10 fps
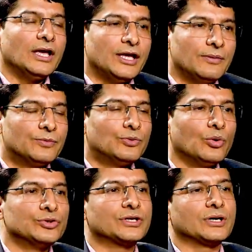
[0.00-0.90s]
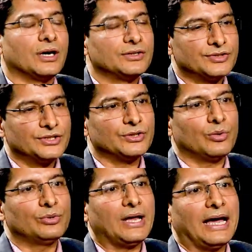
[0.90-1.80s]
if those countries
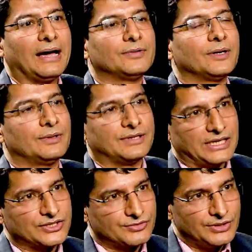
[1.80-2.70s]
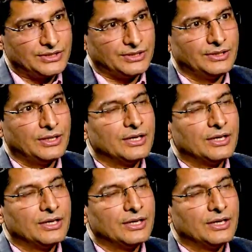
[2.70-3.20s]
would have double tax treaty,